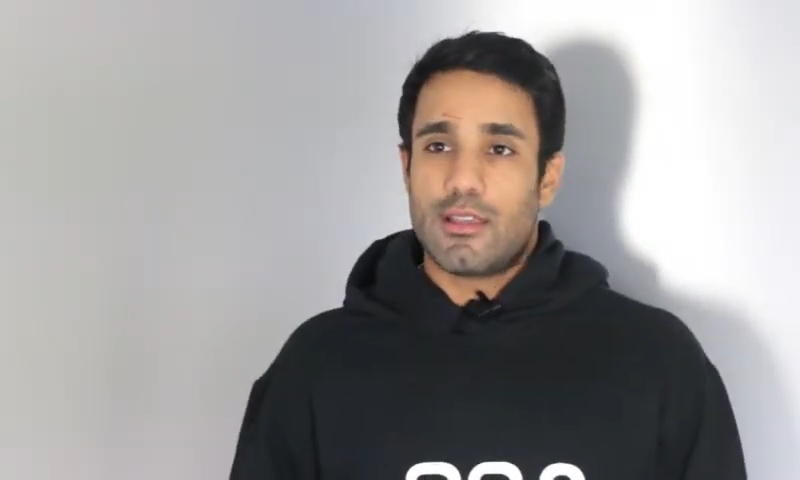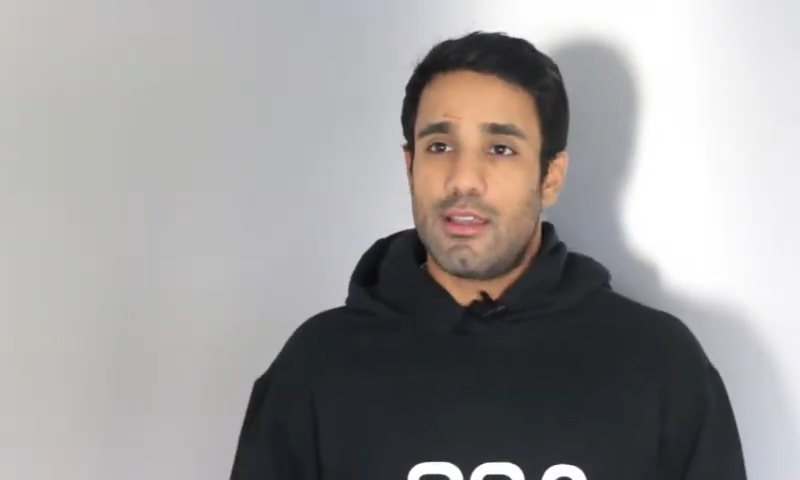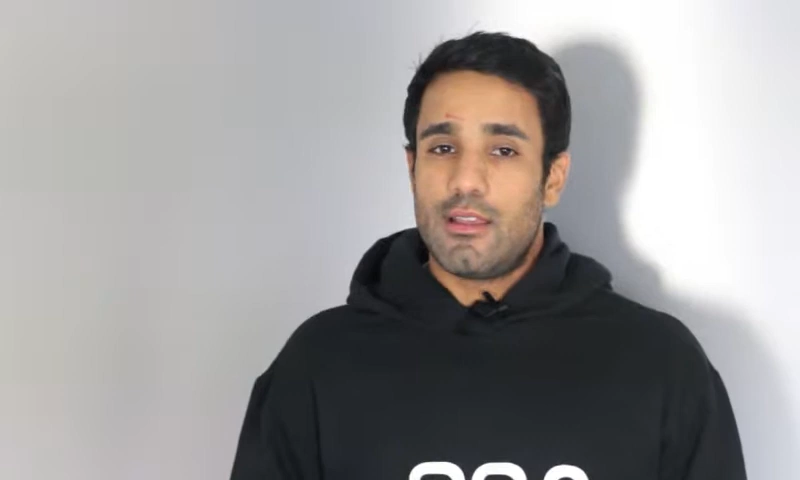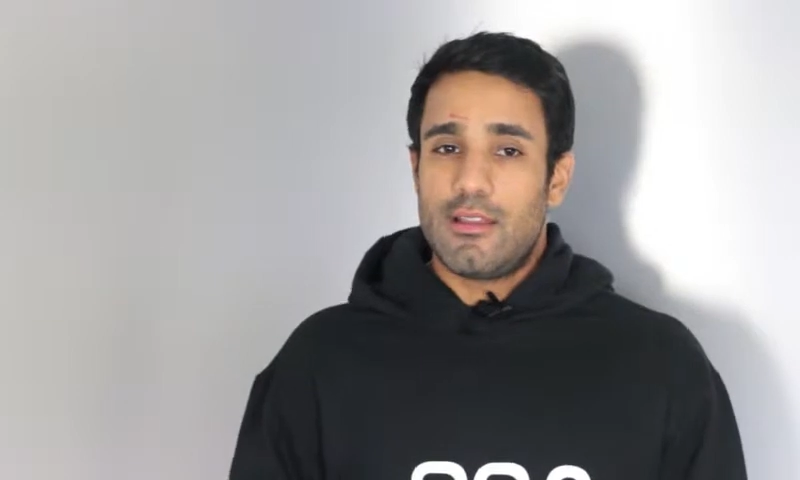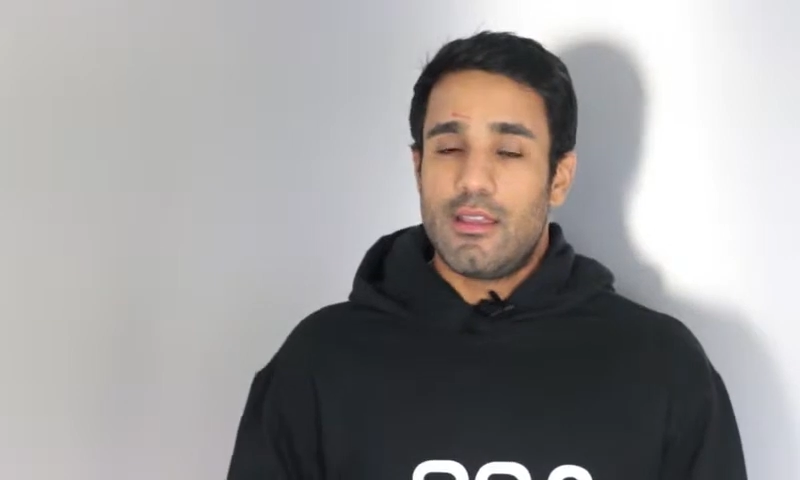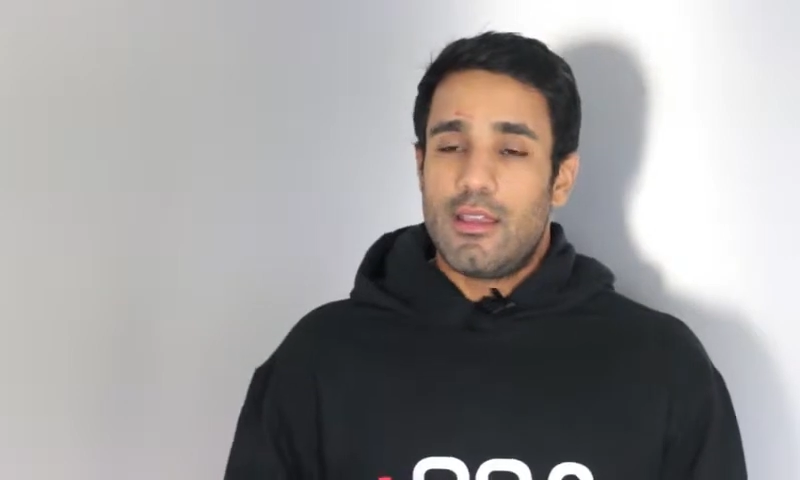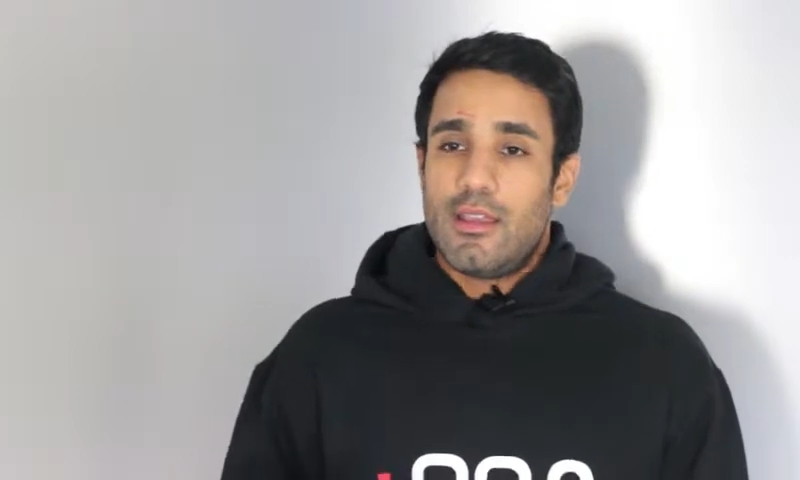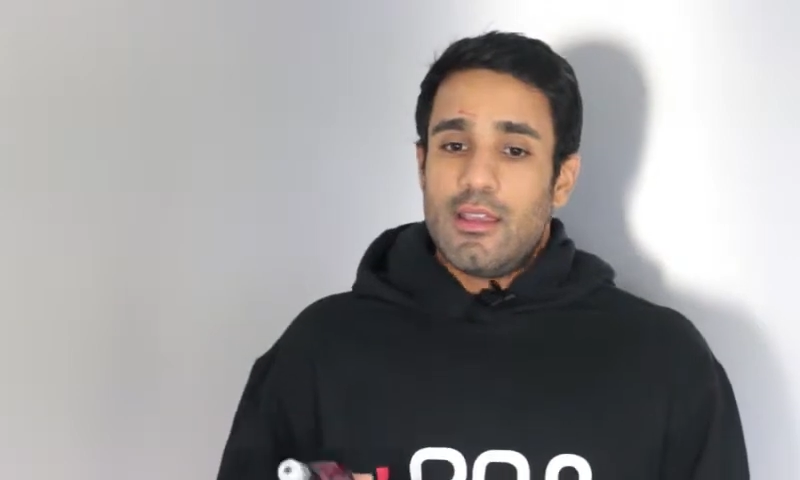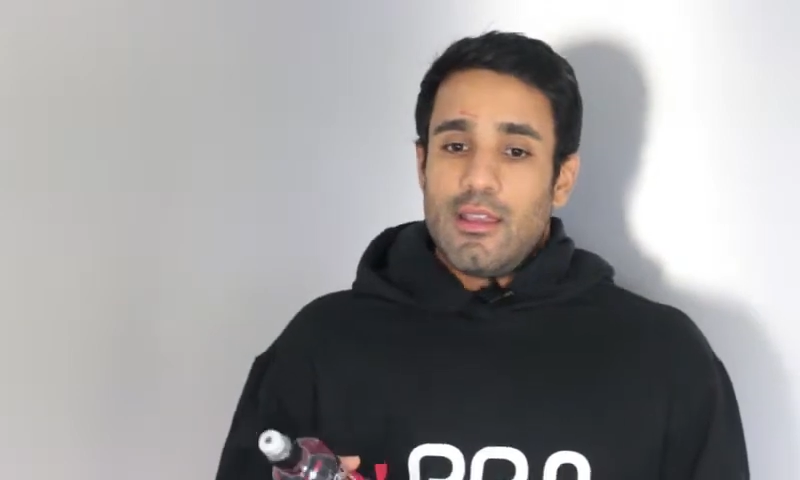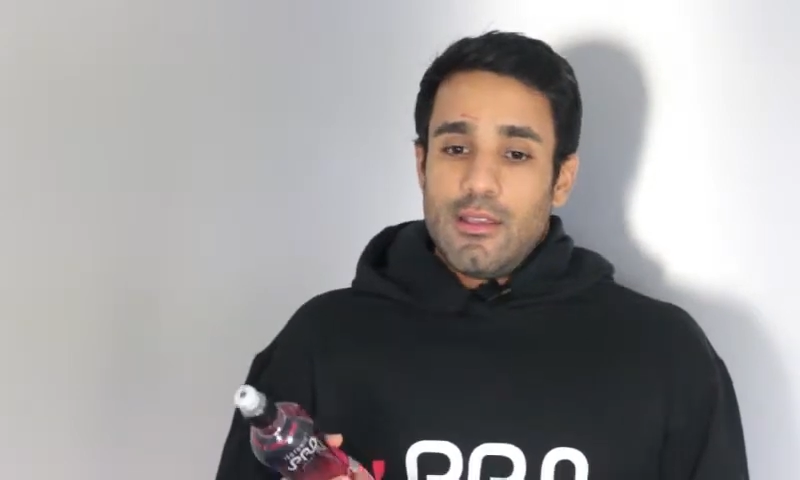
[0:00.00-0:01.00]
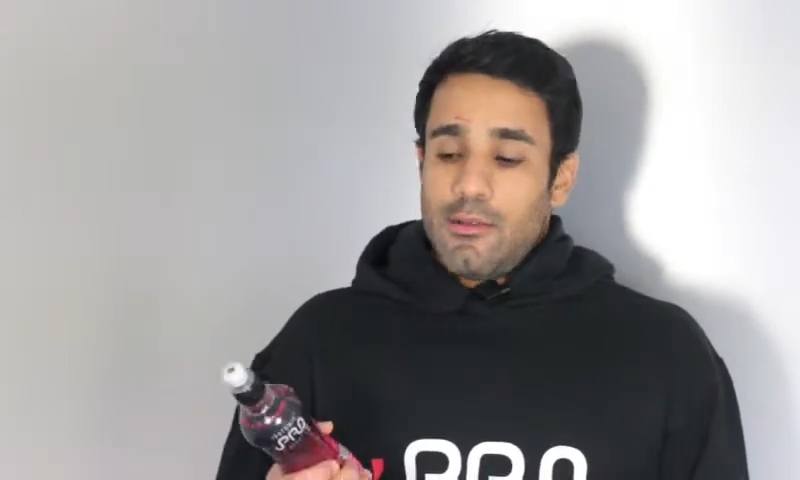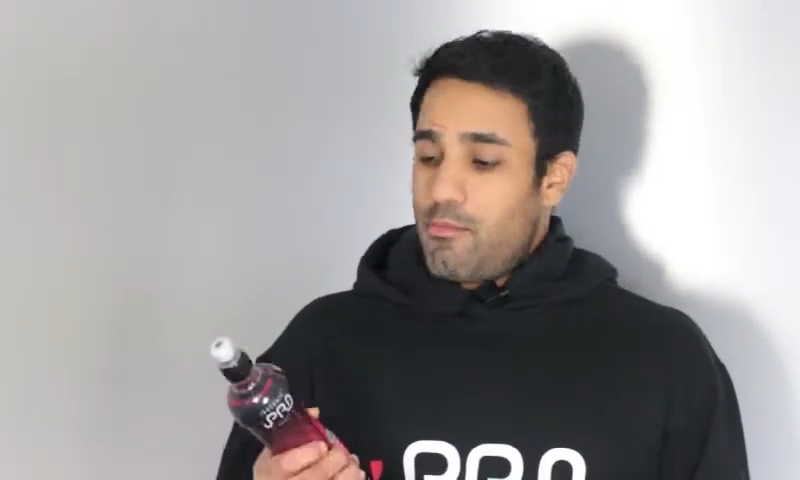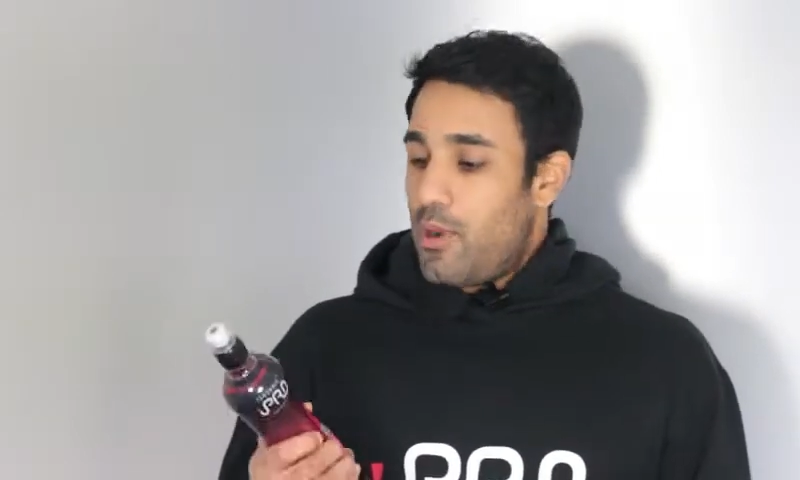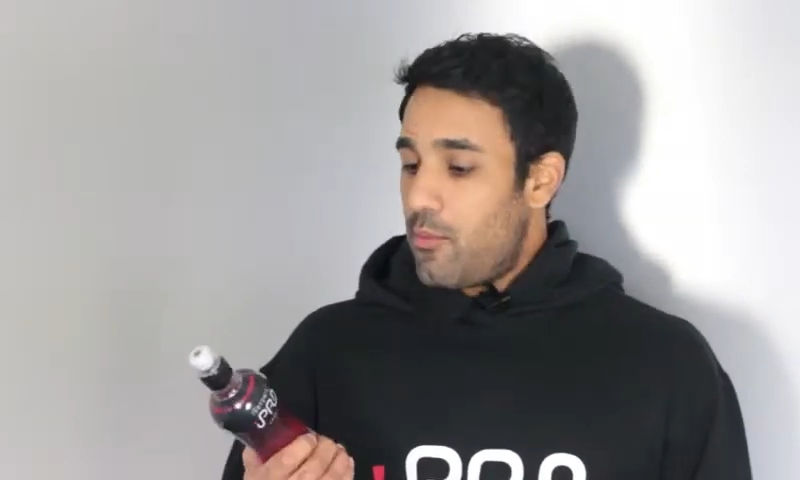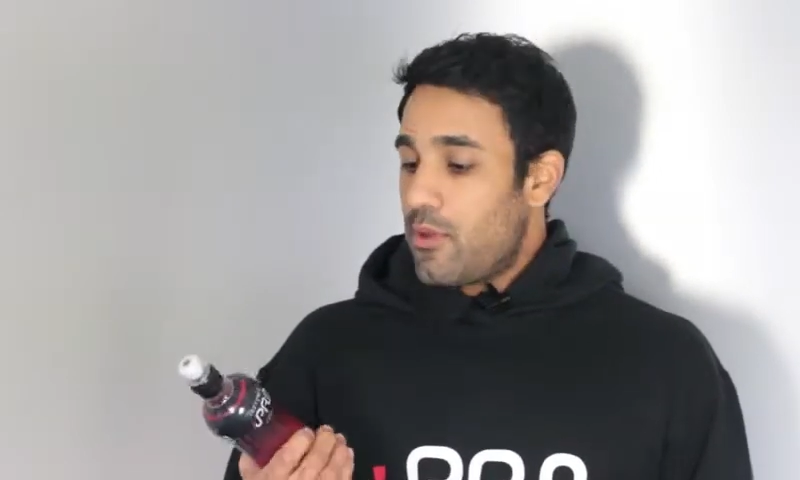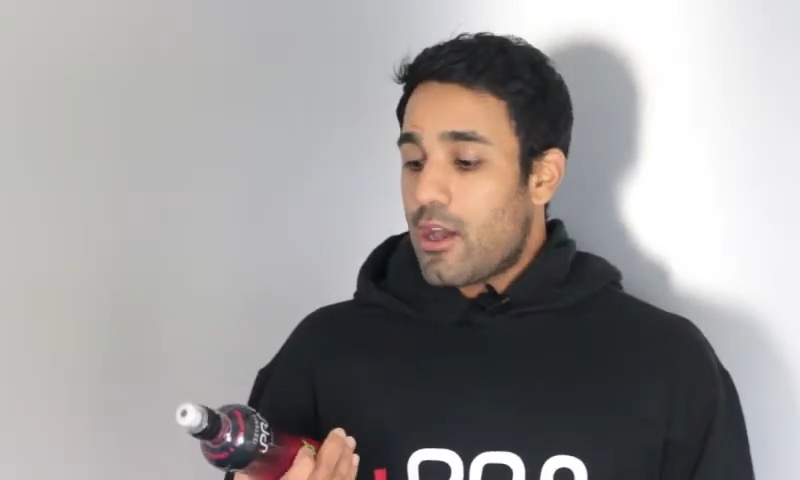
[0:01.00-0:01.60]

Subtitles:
But with